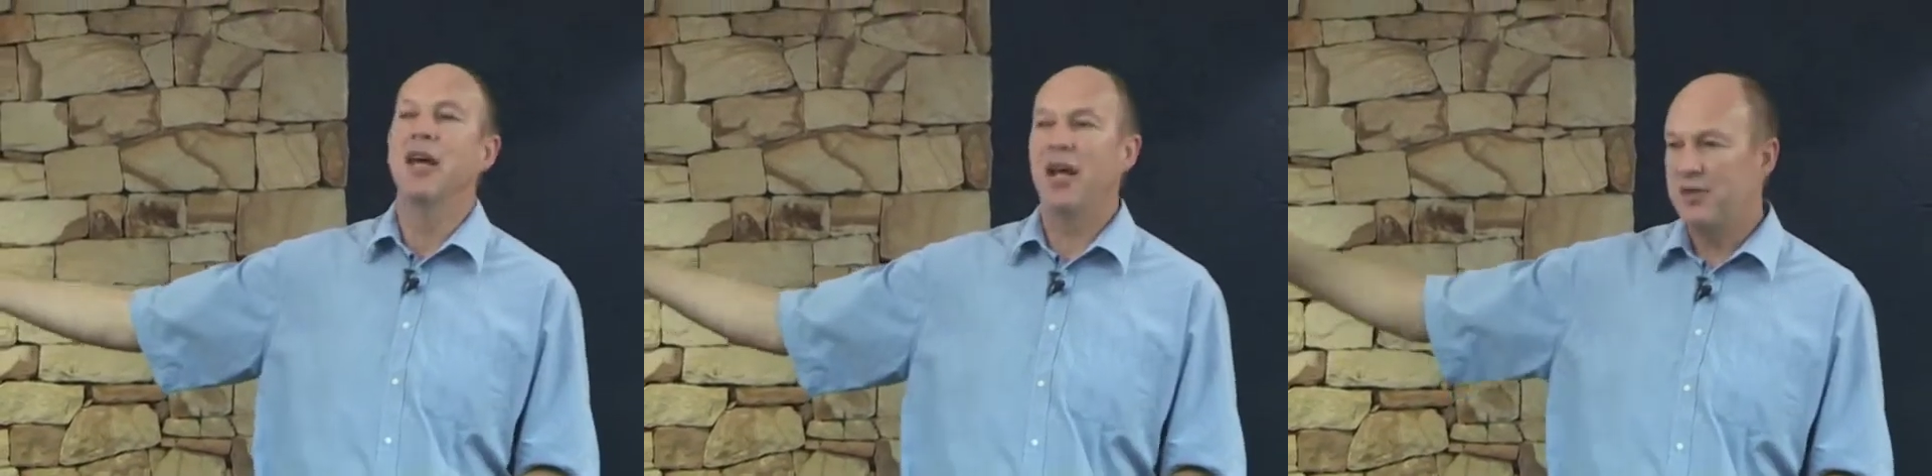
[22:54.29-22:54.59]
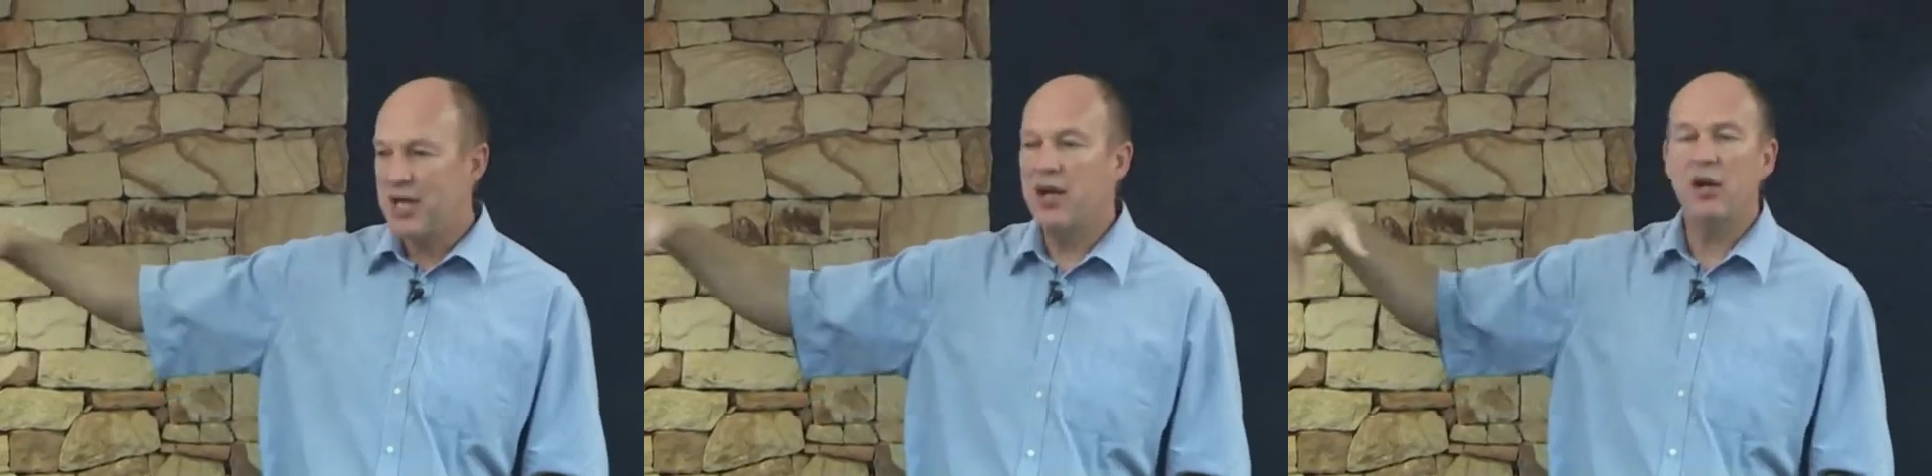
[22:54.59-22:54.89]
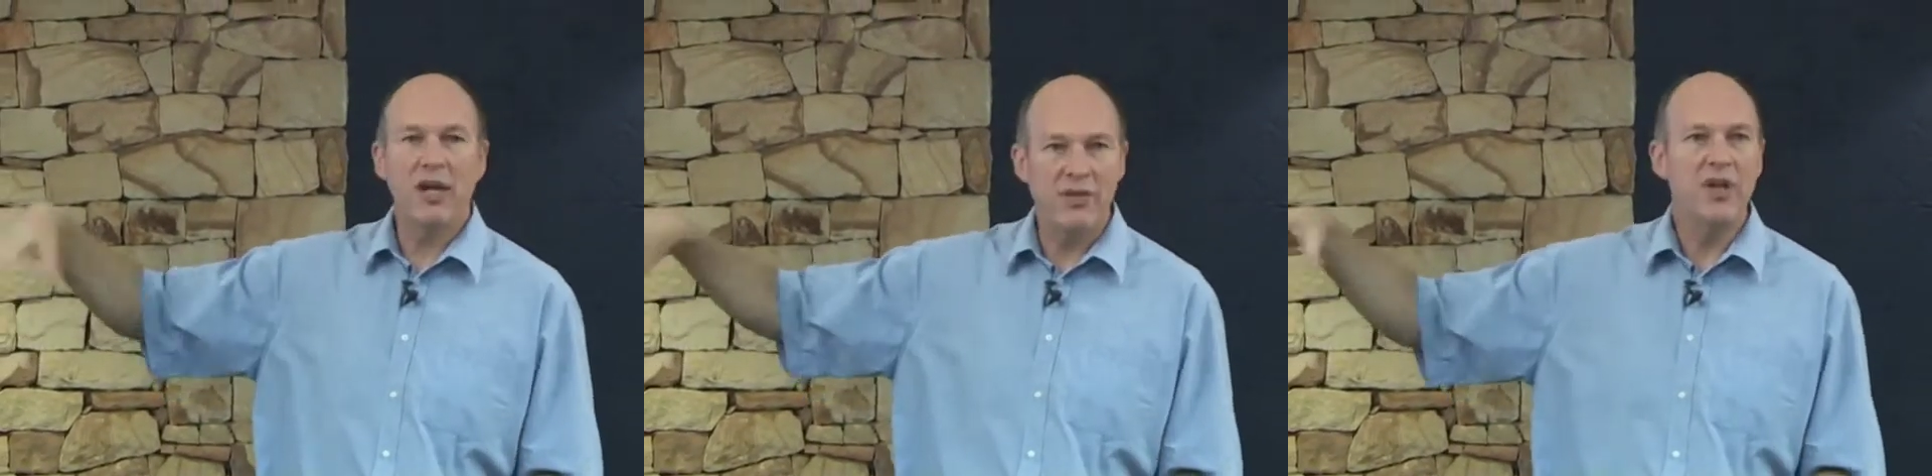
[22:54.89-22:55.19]
And
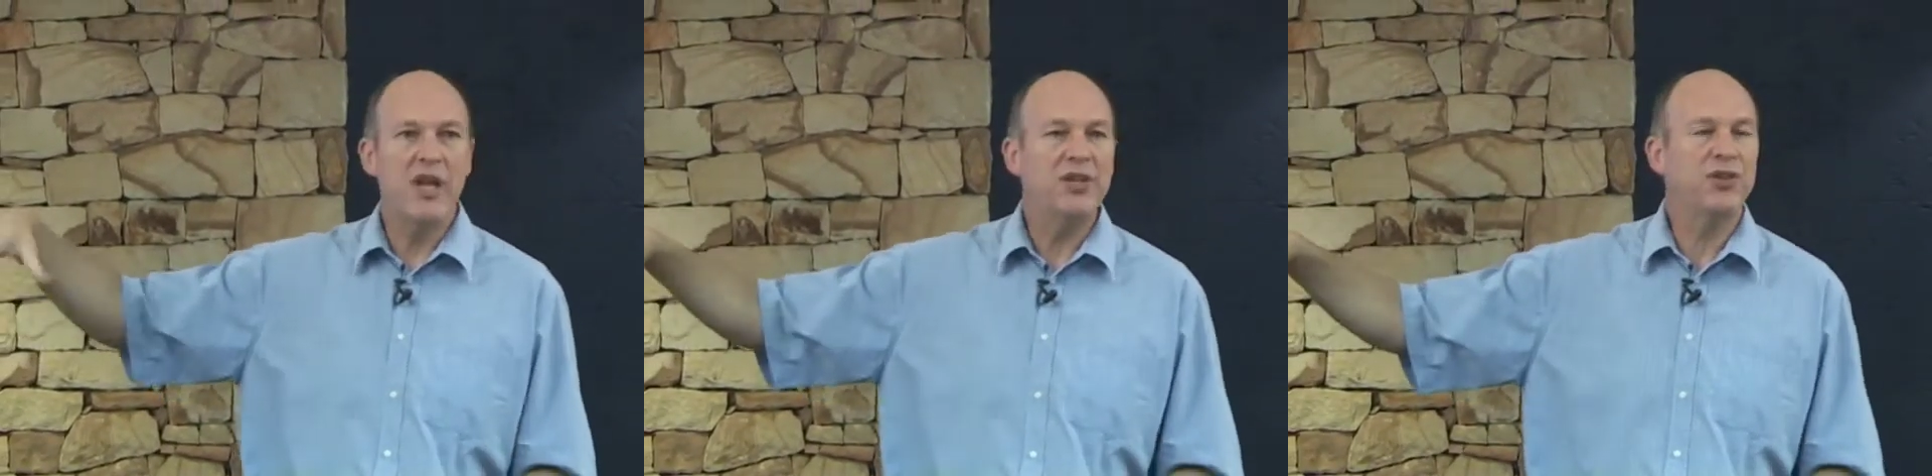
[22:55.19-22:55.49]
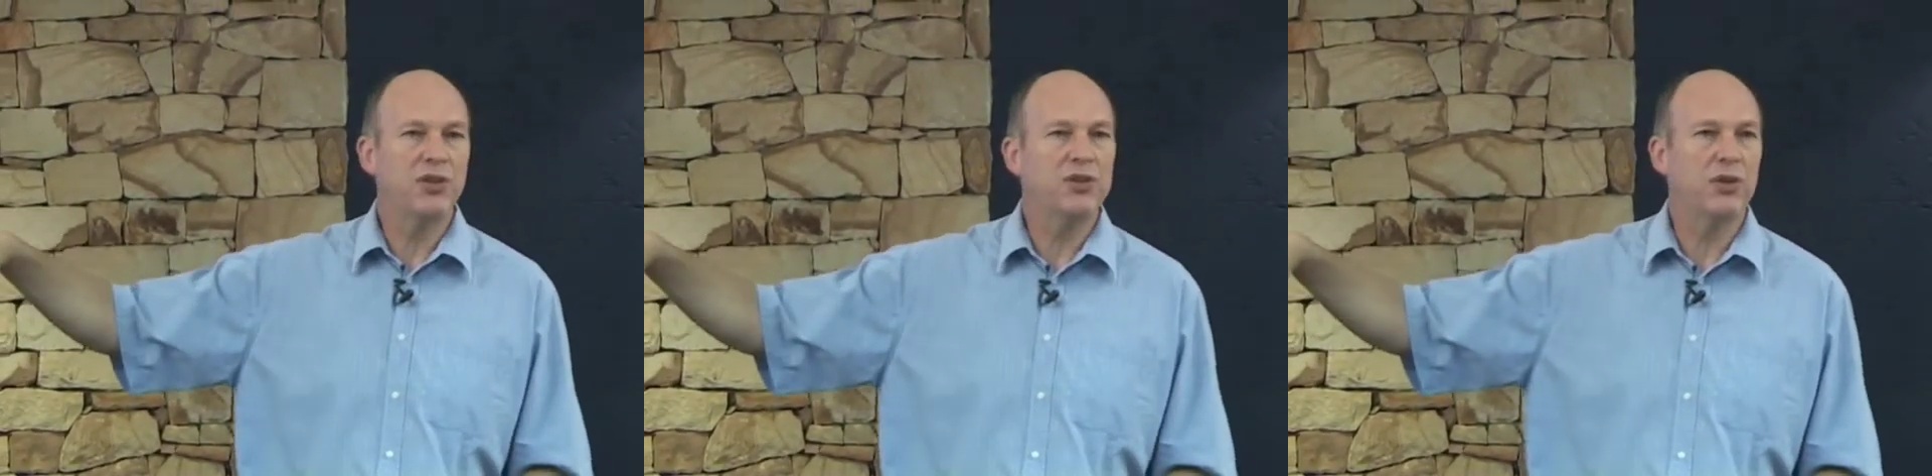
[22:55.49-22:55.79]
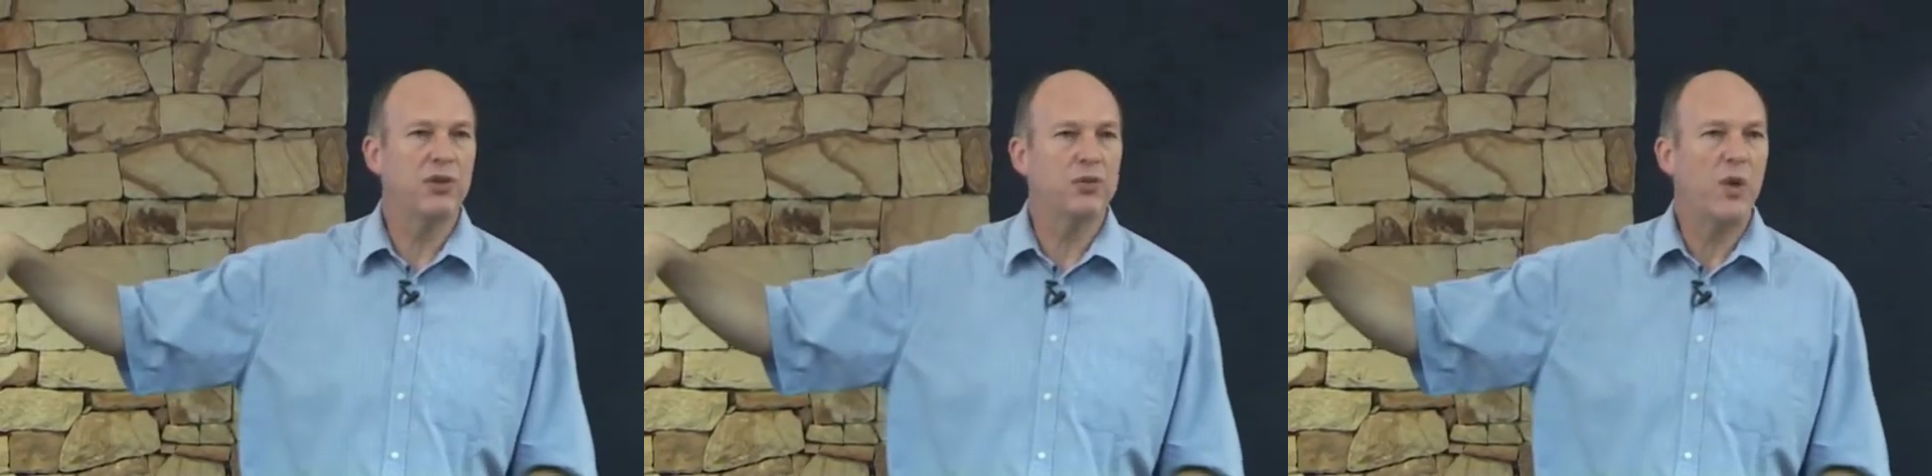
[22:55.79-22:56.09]
here in the Dead Sea
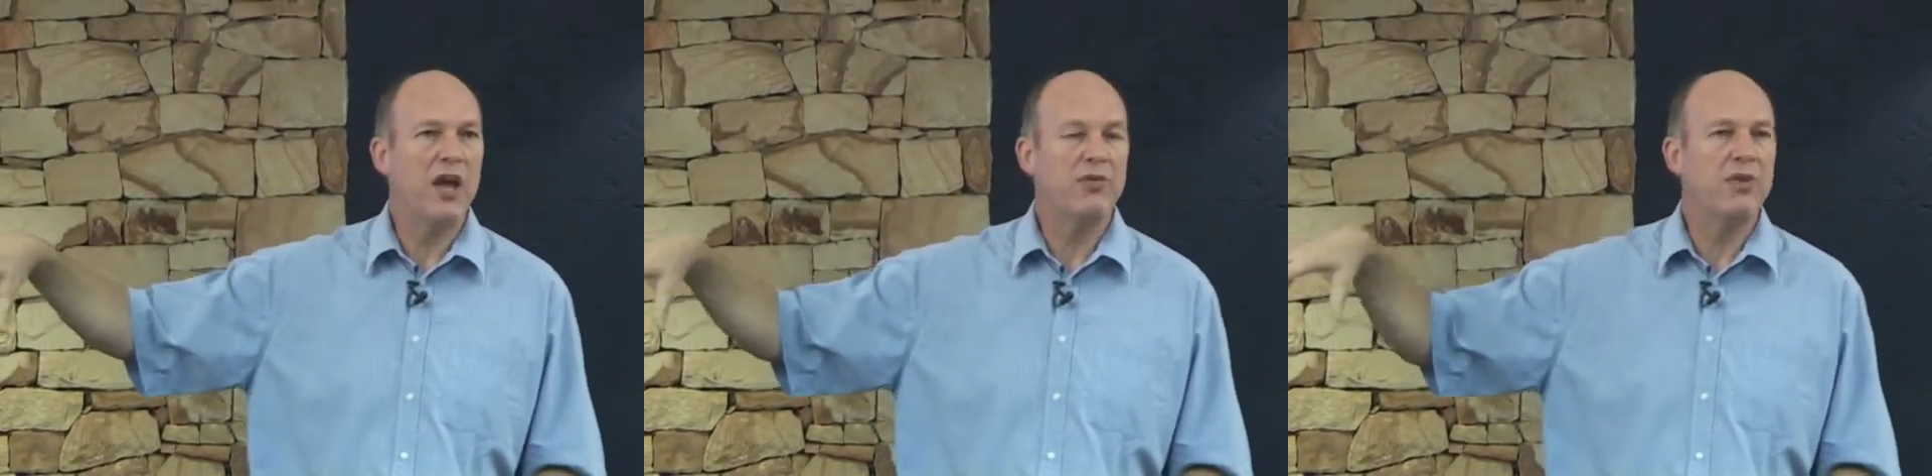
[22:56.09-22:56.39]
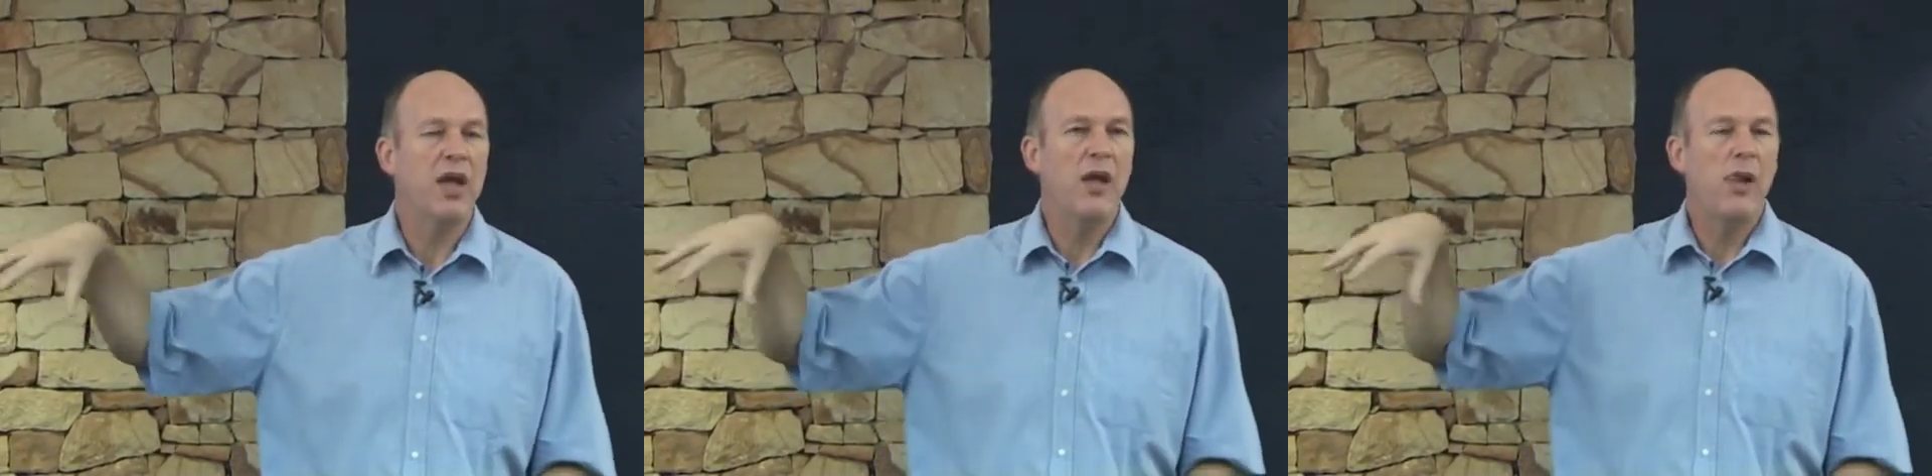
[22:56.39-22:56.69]
Scrolls, we have